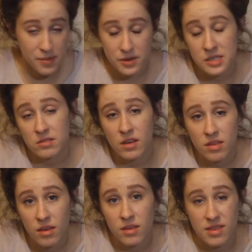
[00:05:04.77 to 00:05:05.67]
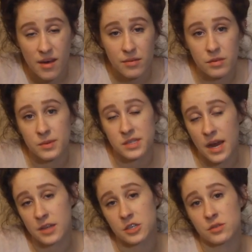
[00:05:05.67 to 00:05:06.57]
personally think that with the
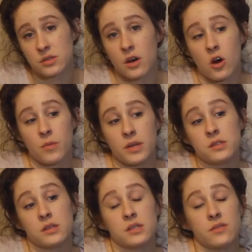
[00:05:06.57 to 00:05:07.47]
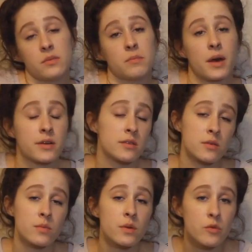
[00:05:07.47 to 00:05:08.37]
pistachios and the almonds, it's even better
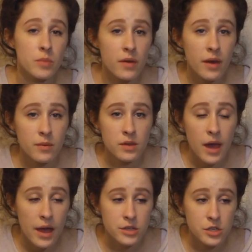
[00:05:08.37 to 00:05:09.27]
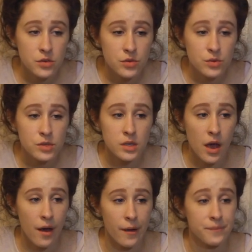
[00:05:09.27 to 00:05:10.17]
than what it would be like with cashews.
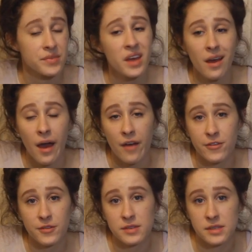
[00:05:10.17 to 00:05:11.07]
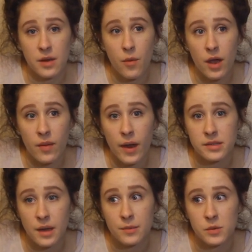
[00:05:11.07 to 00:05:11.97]
I feel the same way a lot of
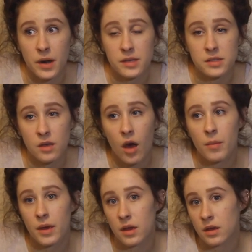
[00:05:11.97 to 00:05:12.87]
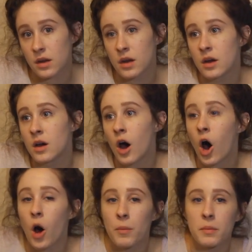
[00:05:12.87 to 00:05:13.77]
times when I sub in
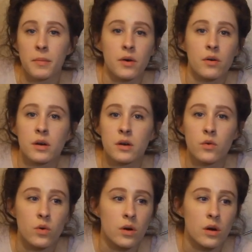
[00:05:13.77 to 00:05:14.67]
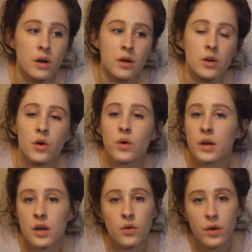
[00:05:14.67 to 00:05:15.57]
almond milk or
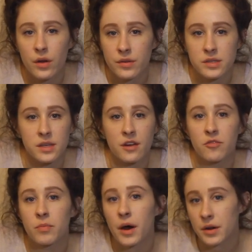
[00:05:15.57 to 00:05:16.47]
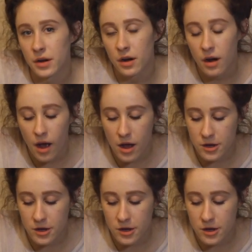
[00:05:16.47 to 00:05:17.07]
coconut oil instead of butter.